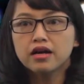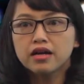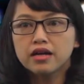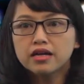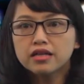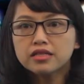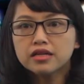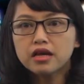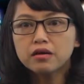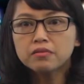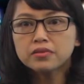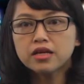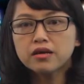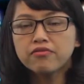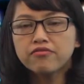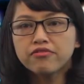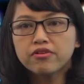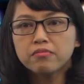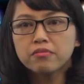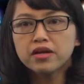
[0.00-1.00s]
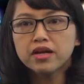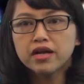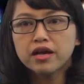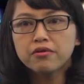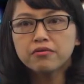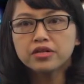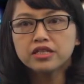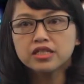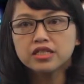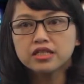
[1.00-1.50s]
In terms of
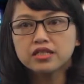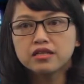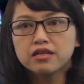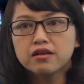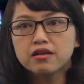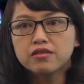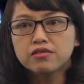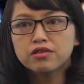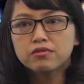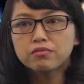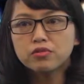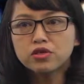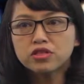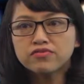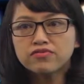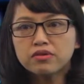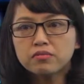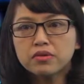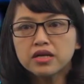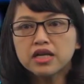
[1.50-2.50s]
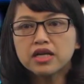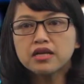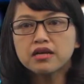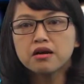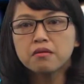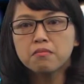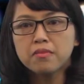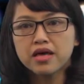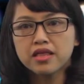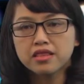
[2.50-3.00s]
familiarity, the most
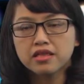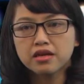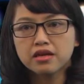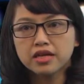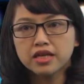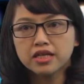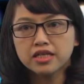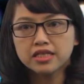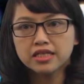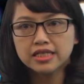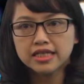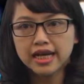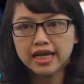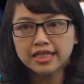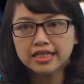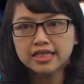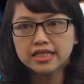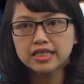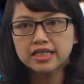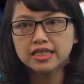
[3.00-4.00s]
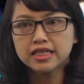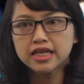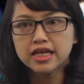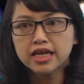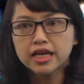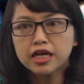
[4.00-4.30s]
familiar method is testing,